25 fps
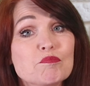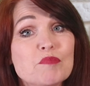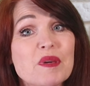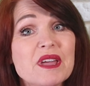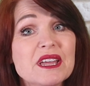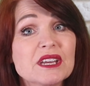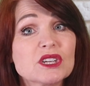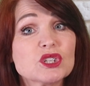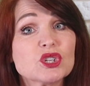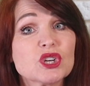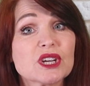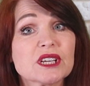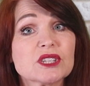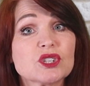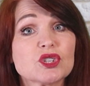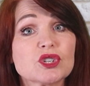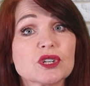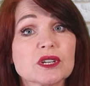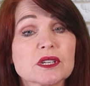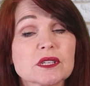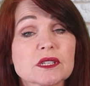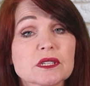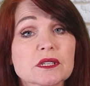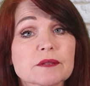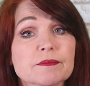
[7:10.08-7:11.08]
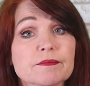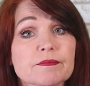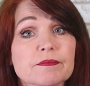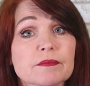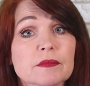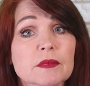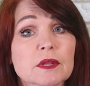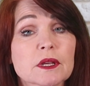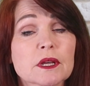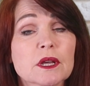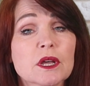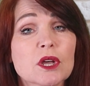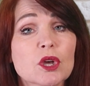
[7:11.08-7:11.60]
beat gestures.
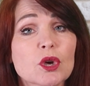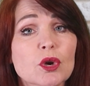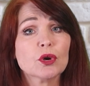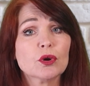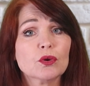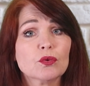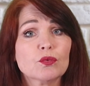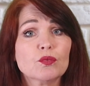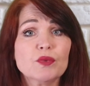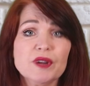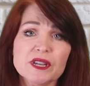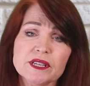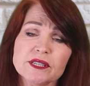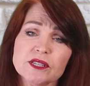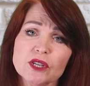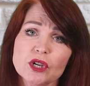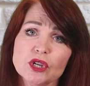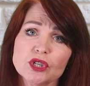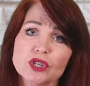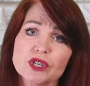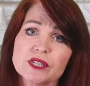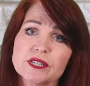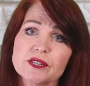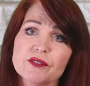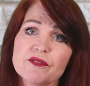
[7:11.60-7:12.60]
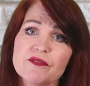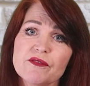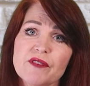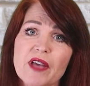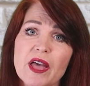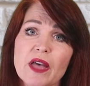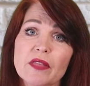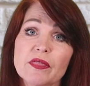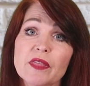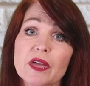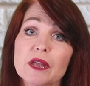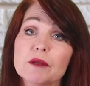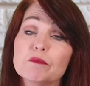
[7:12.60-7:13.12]
Researchers have
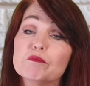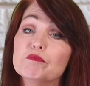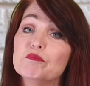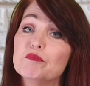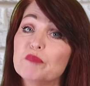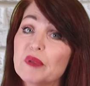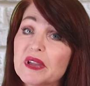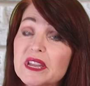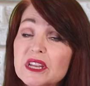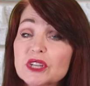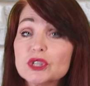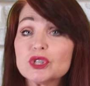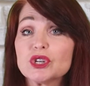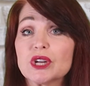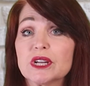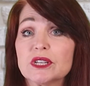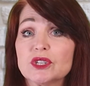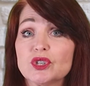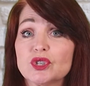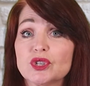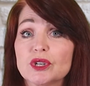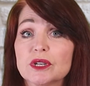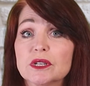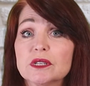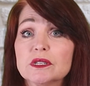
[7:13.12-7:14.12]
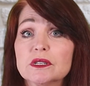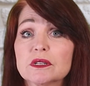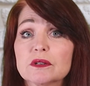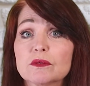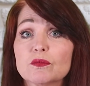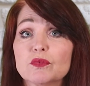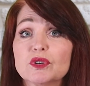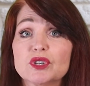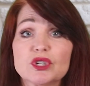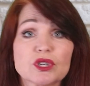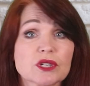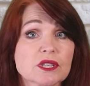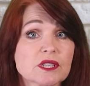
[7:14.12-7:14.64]
found that beat gestures,
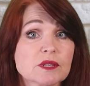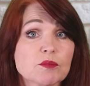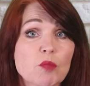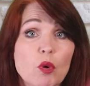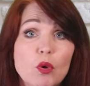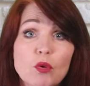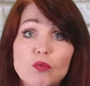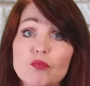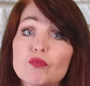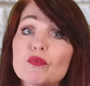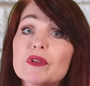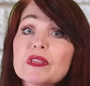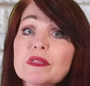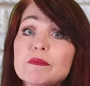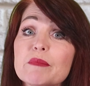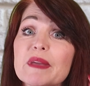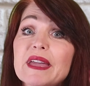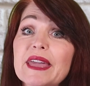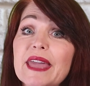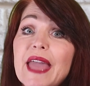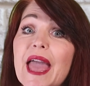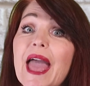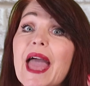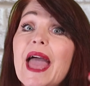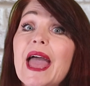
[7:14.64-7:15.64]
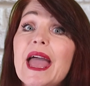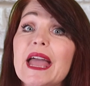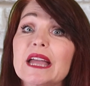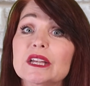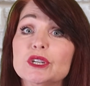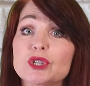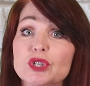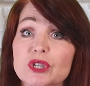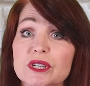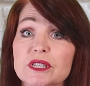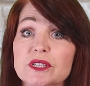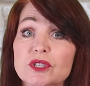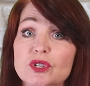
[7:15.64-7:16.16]
which are small rhythmic hand
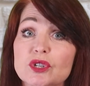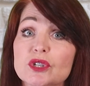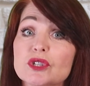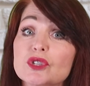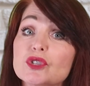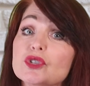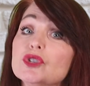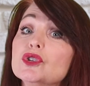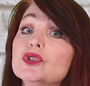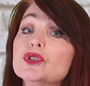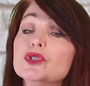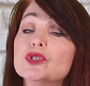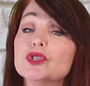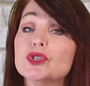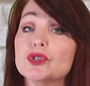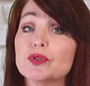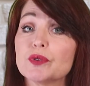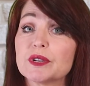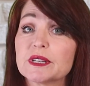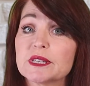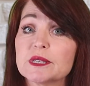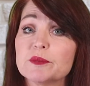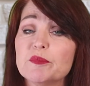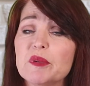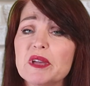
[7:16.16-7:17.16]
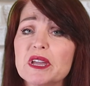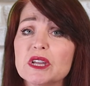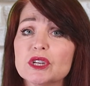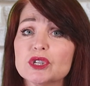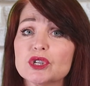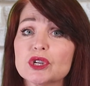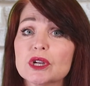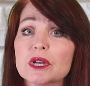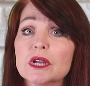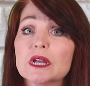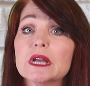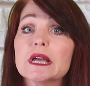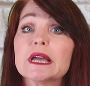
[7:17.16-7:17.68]
gestures used during speech,